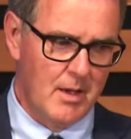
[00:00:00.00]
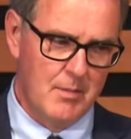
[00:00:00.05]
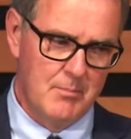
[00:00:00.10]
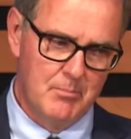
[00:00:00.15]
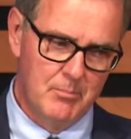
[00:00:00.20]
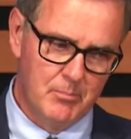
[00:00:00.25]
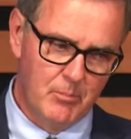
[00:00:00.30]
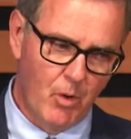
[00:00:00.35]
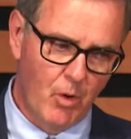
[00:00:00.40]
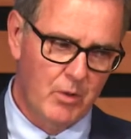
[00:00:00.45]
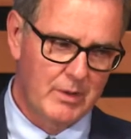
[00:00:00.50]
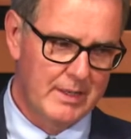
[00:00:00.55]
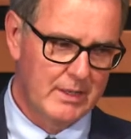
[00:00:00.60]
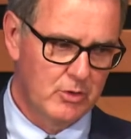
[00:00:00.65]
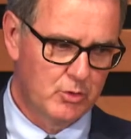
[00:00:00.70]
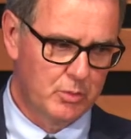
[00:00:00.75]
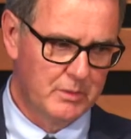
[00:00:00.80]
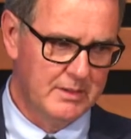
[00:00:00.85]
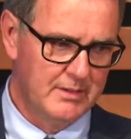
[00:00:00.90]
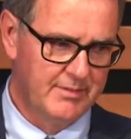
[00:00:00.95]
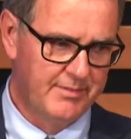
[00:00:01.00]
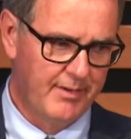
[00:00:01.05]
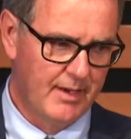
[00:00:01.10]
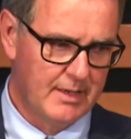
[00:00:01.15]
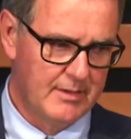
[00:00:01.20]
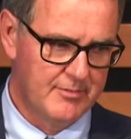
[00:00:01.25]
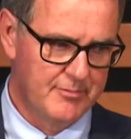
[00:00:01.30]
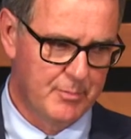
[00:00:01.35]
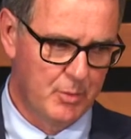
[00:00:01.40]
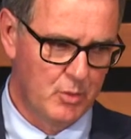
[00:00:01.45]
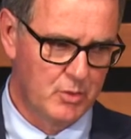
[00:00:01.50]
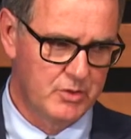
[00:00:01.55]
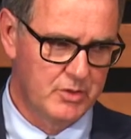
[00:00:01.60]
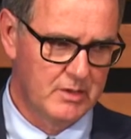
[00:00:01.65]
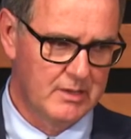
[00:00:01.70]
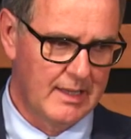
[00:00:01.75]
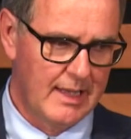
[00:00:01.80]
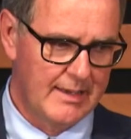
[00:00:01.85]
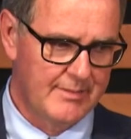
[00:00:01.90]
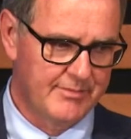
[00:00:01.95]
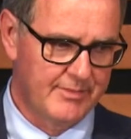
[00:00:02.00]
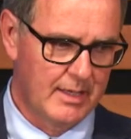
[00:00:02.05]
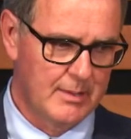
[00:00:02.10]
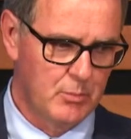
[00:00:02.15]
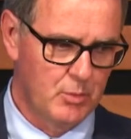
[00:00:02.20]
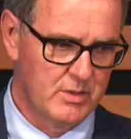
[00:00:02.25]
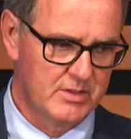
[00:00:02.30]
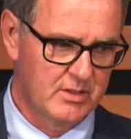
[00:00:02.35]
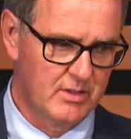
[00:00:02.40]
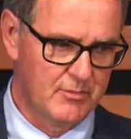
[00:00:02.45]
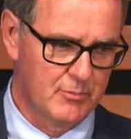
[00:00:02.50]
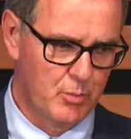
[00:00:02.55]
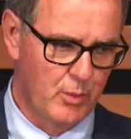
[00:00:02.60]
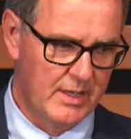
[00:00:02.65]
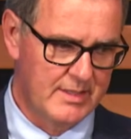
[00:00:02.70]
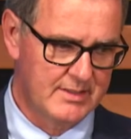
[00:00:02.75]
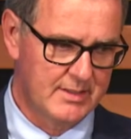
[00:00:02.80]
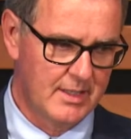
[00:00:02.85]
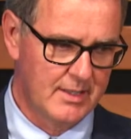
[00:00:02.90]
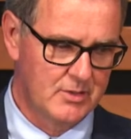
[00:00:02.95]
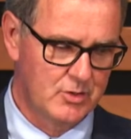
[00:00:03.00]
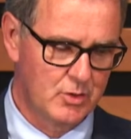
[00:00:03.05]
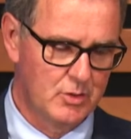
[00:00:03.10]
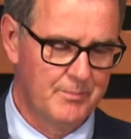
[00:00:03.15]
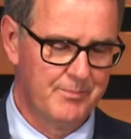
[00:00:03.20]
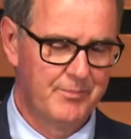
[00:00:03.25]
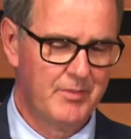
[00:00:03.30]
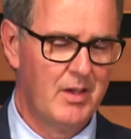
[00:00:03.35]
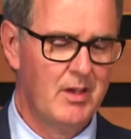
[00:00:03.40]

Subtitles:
more than 25% lifetime risk of breast cancer,